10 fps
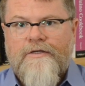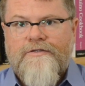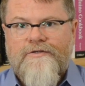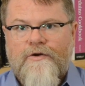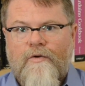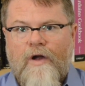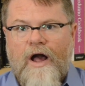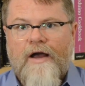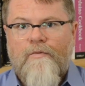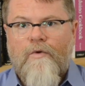So
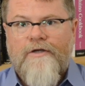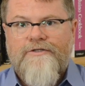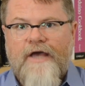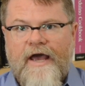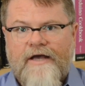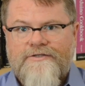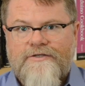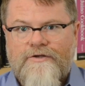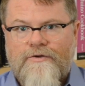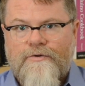I want to
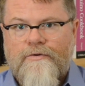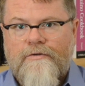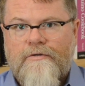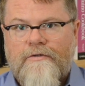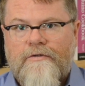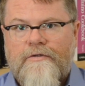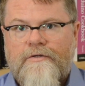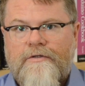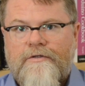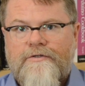ask you
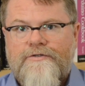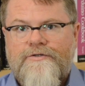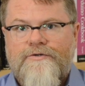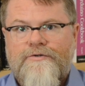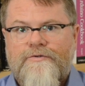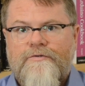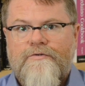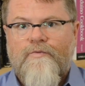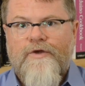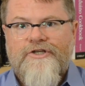to
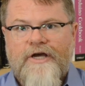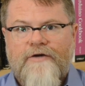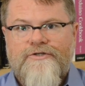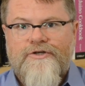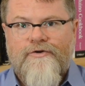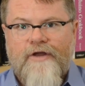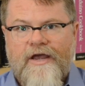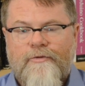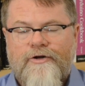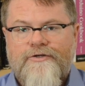reach out to your
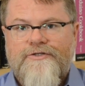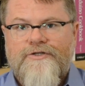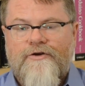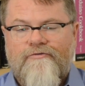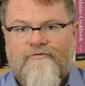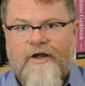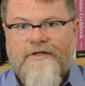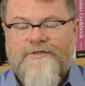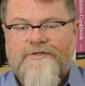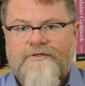neighbors, to your
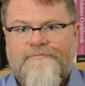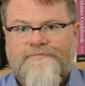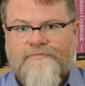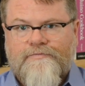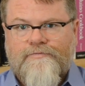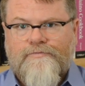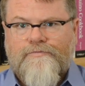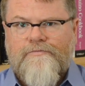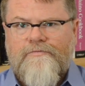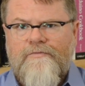friends,
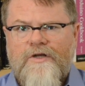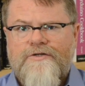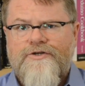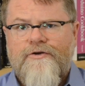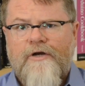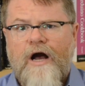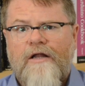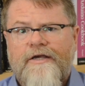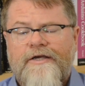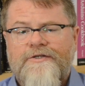to your
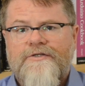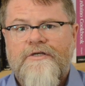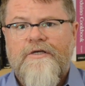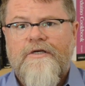colleagues,